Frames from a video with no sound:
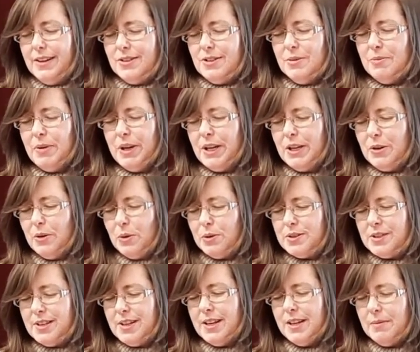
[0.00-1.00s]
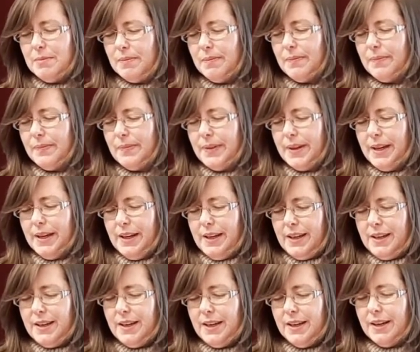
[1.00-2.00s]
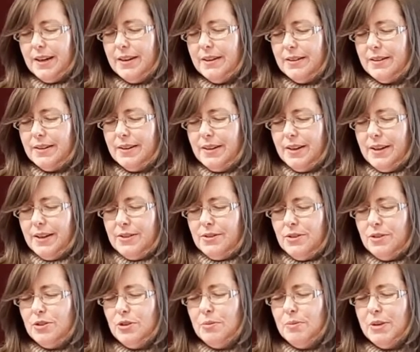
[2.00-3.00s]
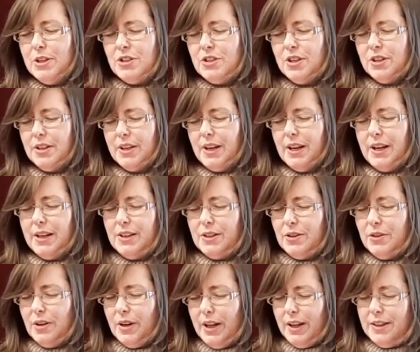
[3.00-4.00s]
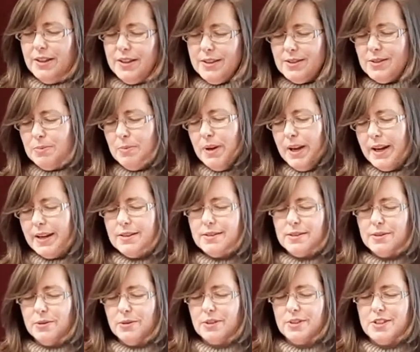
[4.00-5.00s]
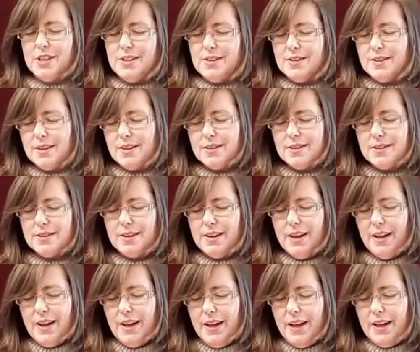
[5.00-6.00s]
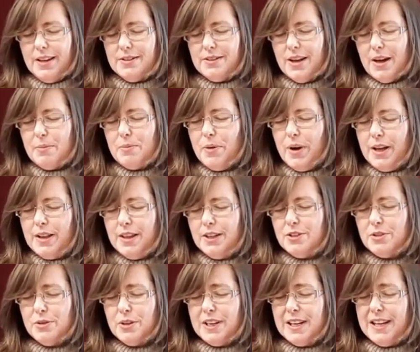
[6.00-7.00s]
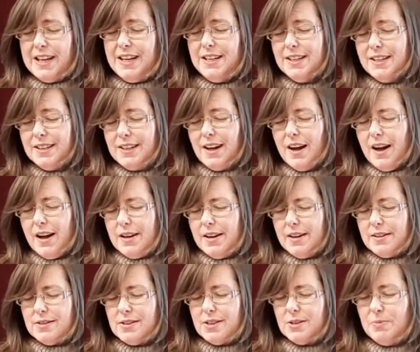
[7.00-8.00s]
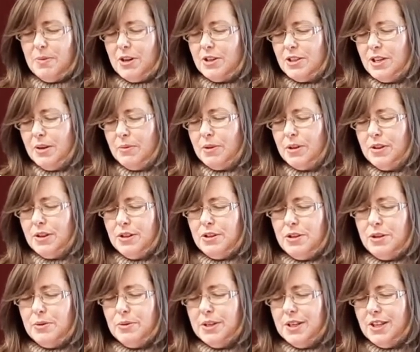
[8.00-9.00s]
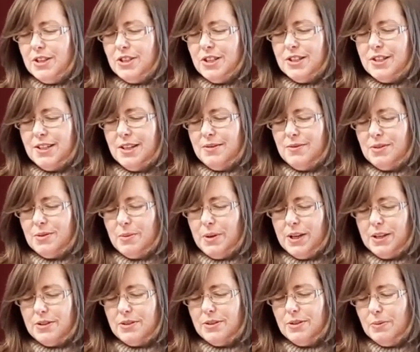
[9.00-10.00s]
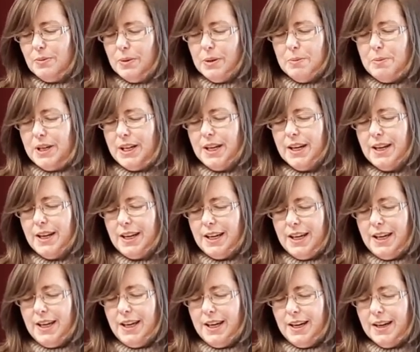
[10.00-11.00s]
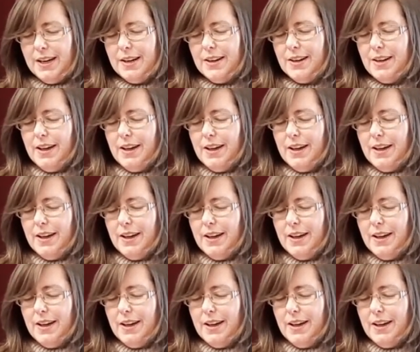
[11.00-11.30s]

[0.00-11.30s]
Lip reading: to be your team here, to do mission in this place, Lord Jesus. And so I pray that you would lead and guide us, especially with the new initiatives we're beginning here,